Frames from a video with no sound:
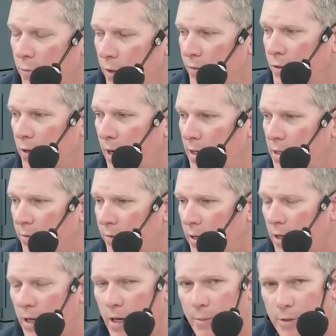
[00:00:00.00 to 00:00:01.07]
We've tried
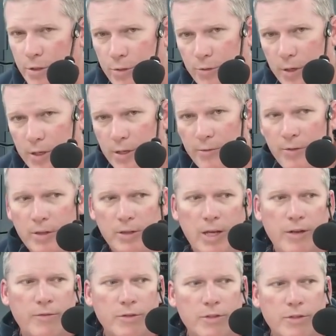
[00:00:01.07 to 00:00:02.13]
different chemistry, different
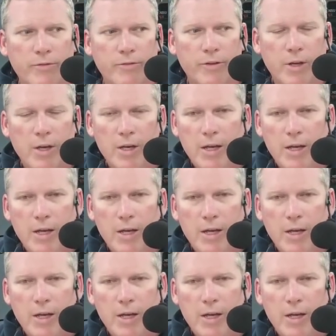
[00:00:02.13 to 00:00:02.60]
levels of